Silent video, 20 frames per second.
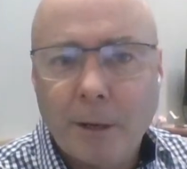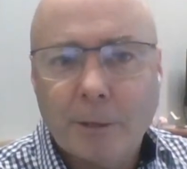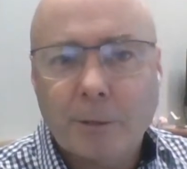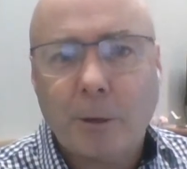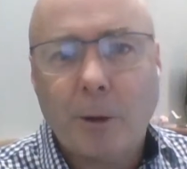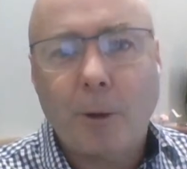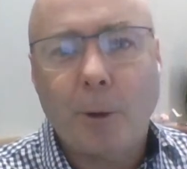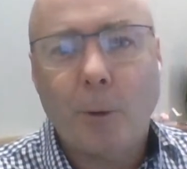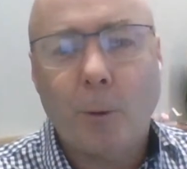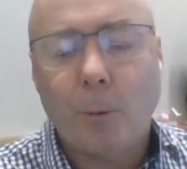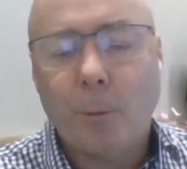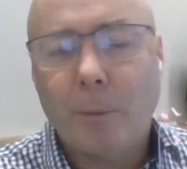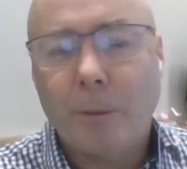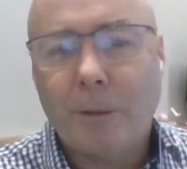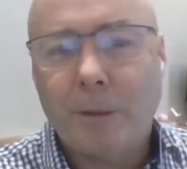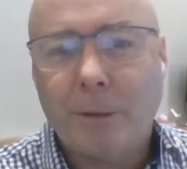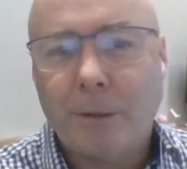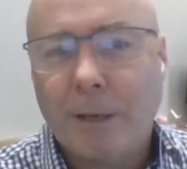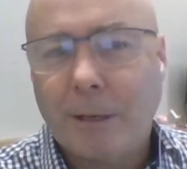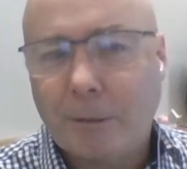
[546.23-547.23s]
So
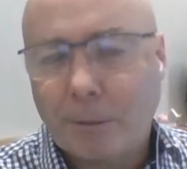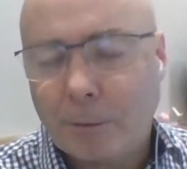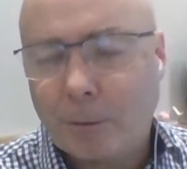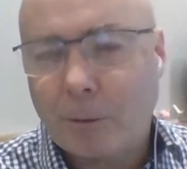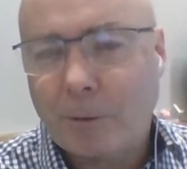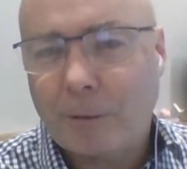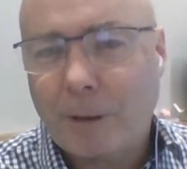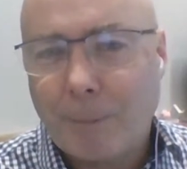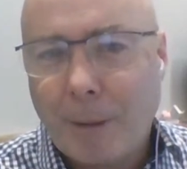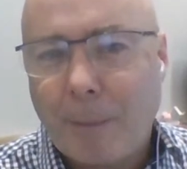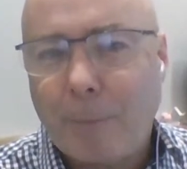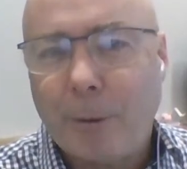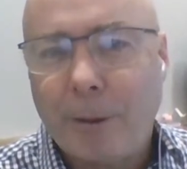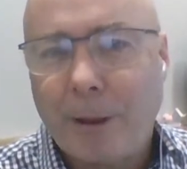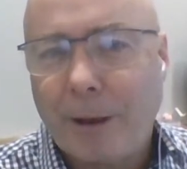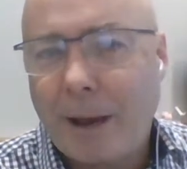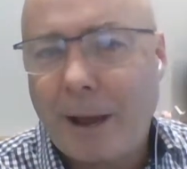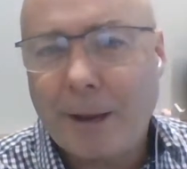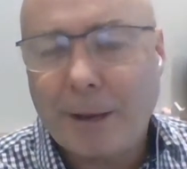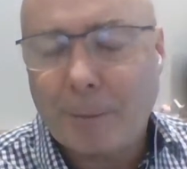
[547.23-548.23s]
you need to sort of come up with
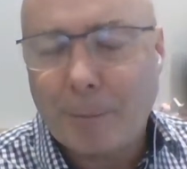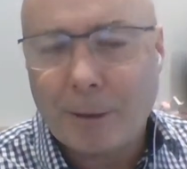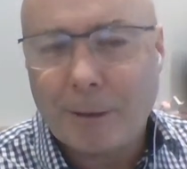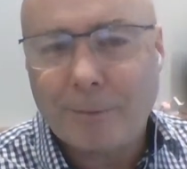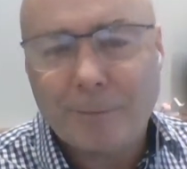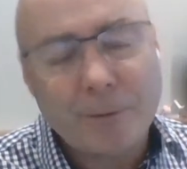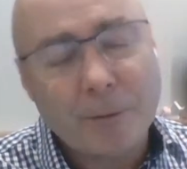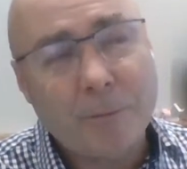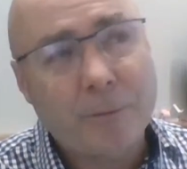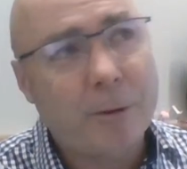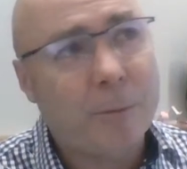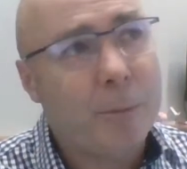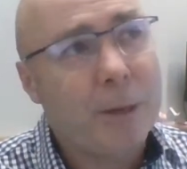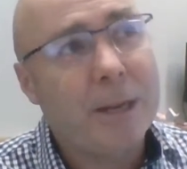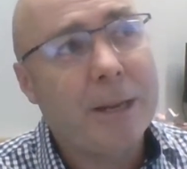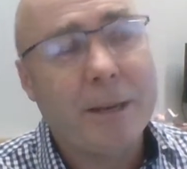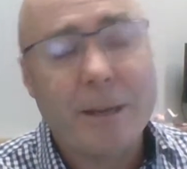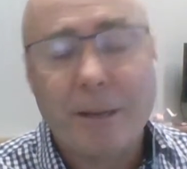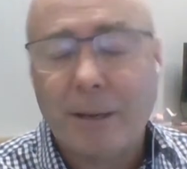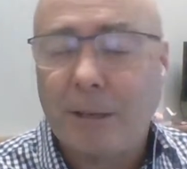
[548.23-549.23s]
an argument. To
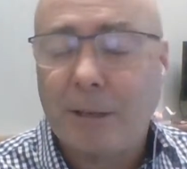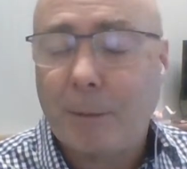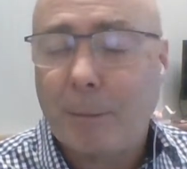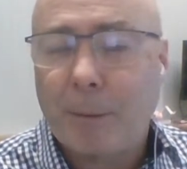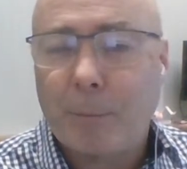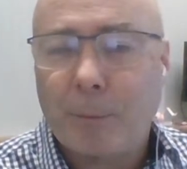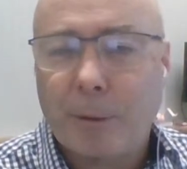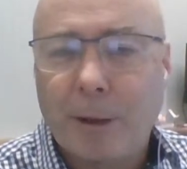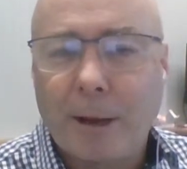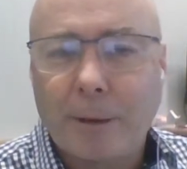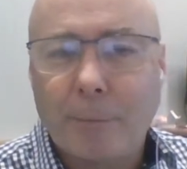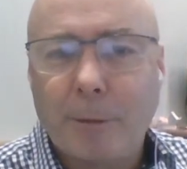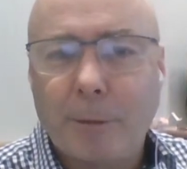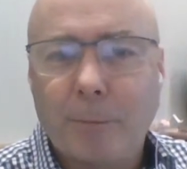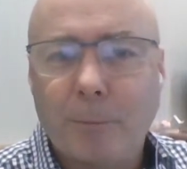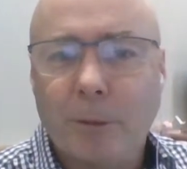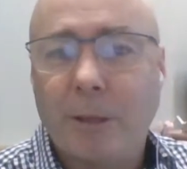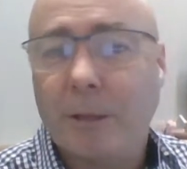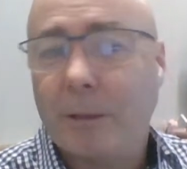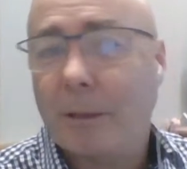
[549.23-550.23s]
me, you need to come up with an
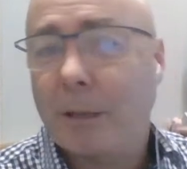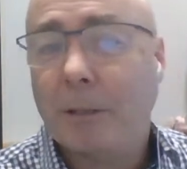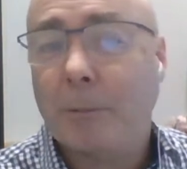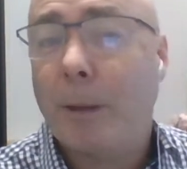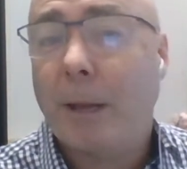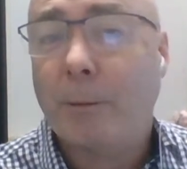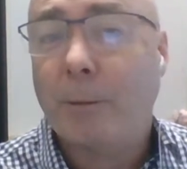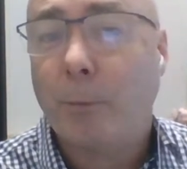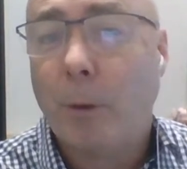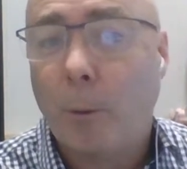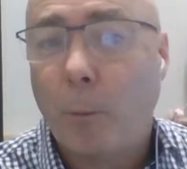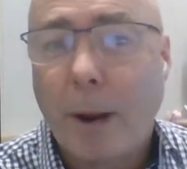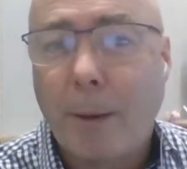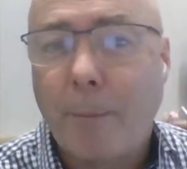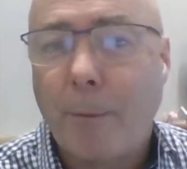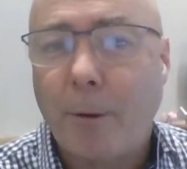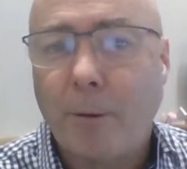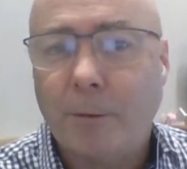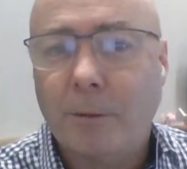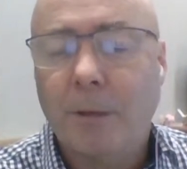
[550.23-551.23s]
argument that explains why
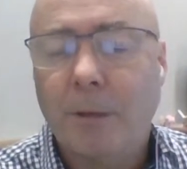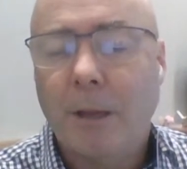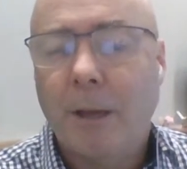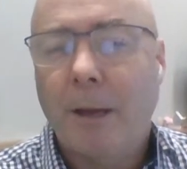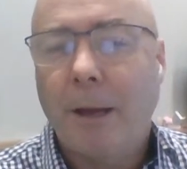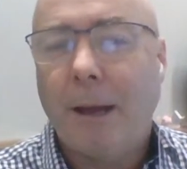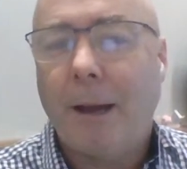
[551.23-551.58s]
Waymo's,